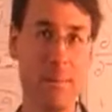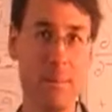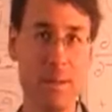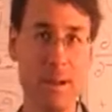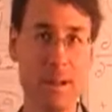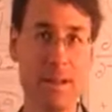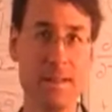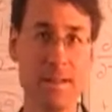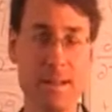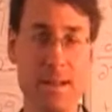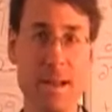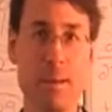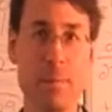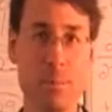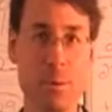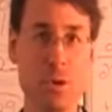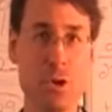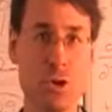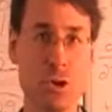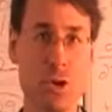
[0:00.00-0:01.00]
ambient
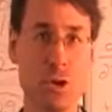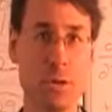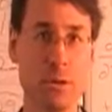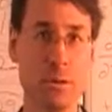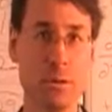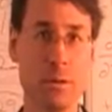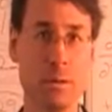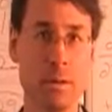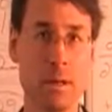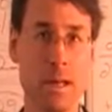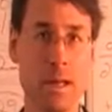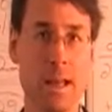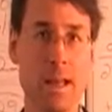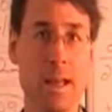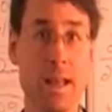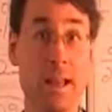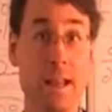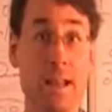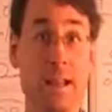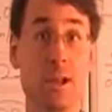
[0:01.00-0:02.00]
temperature
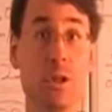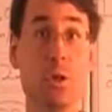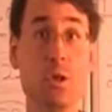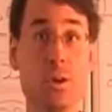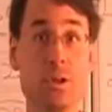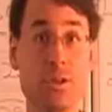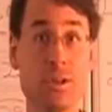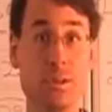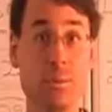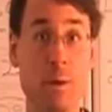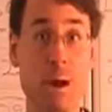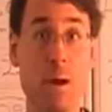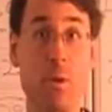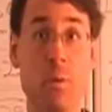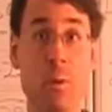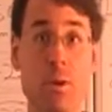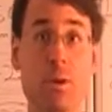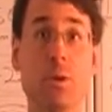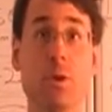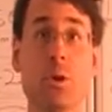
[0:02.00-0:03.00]
increases by
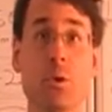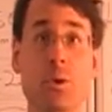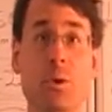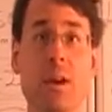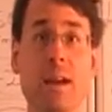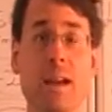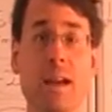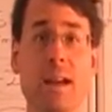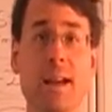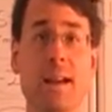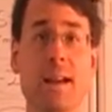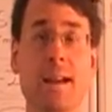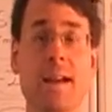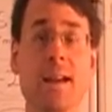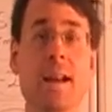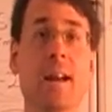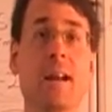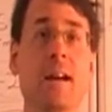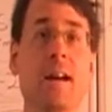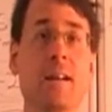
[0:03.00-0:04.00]
1 degree,
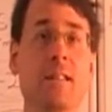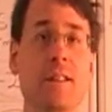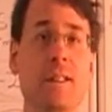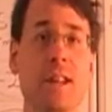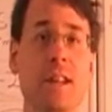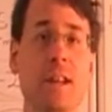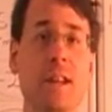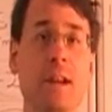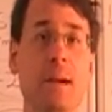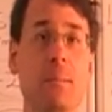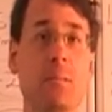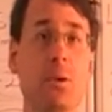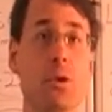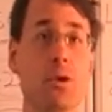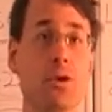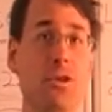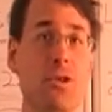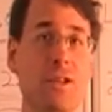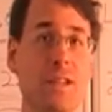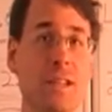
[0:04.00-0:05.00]
the
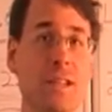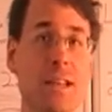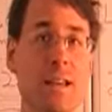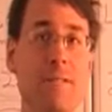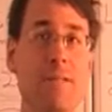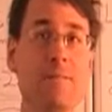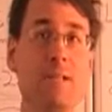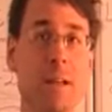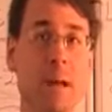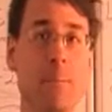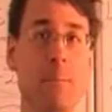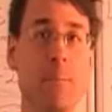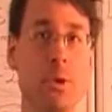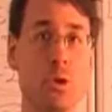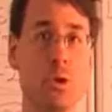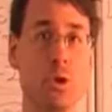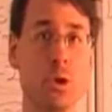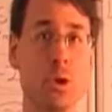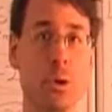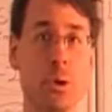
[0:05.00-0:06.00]
perceived
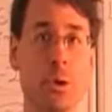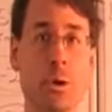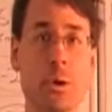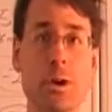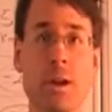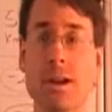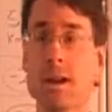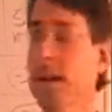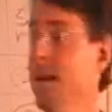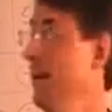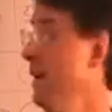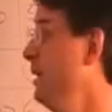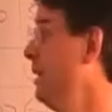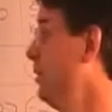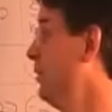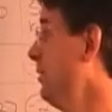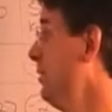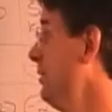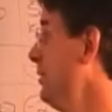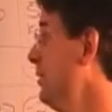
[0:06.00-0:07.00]
temperature
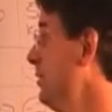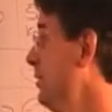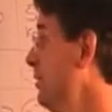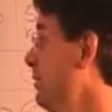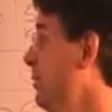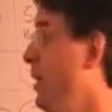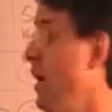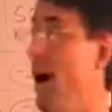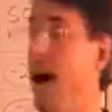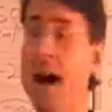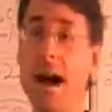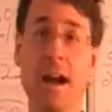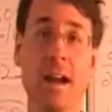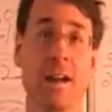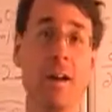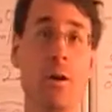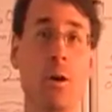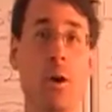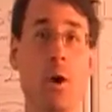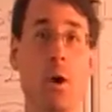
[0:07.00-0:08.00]
increases
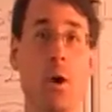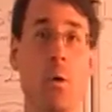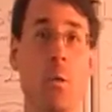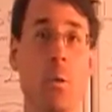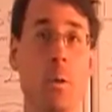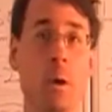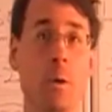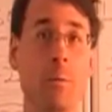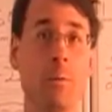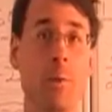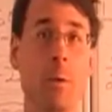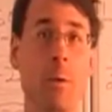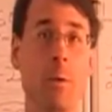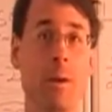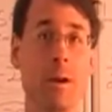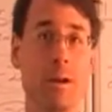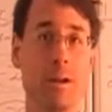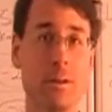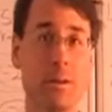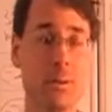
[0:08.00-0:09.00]
by
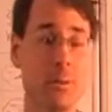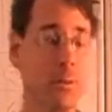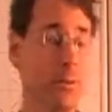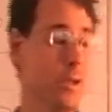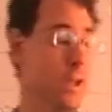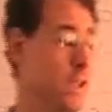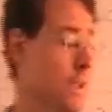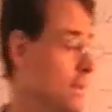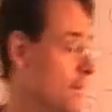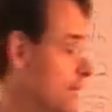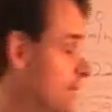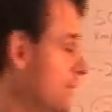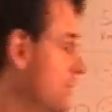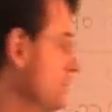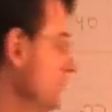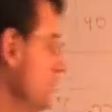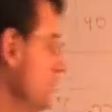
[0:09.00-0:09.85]
1.3